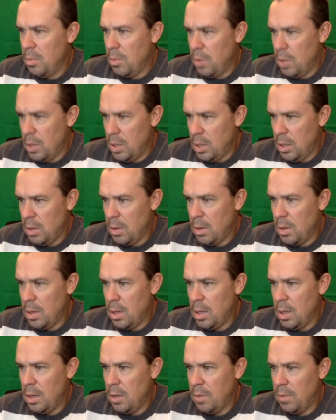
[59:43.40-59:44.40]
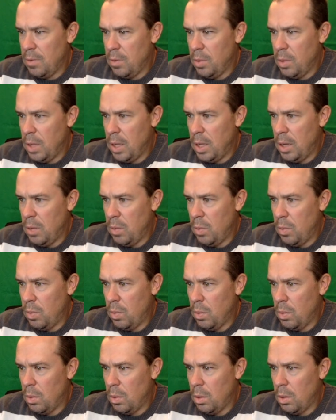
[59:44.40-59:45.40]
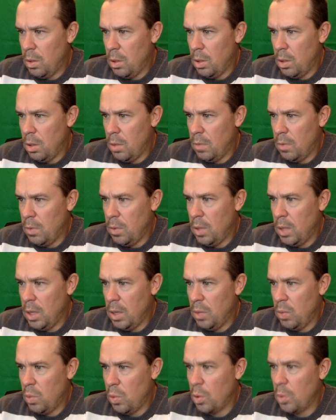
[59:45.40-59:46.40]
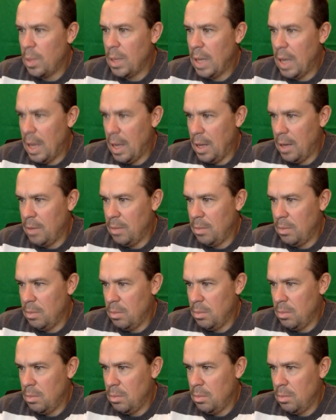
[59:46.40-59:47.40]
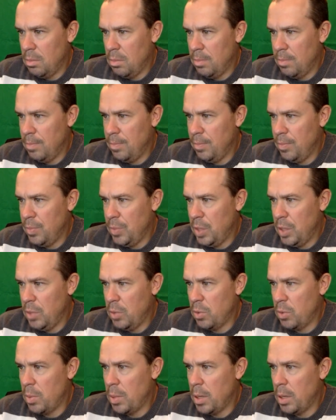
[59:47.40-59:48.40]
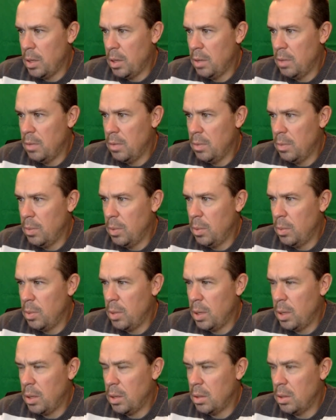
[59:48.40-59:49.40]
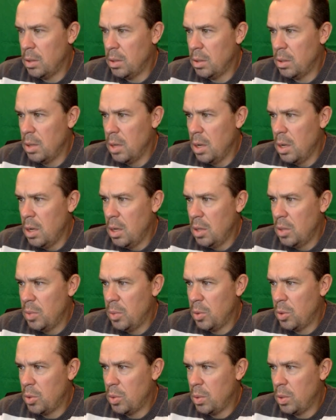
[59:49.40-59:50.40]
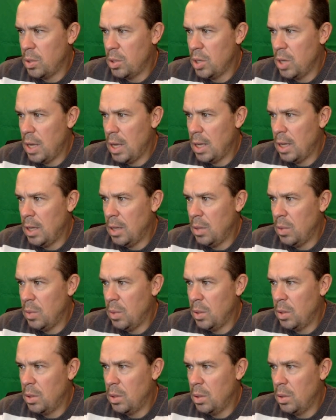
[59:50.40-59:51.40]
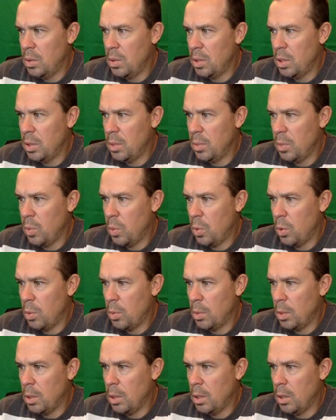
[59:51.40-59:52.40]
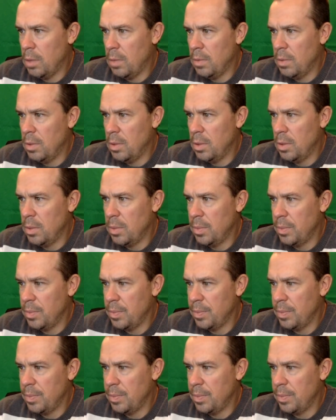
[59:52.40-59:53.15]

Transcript: racing rod, a full head warming hat. Seems repetitive. Windbreakers, sportswear jacket, winter no slip warm gloves.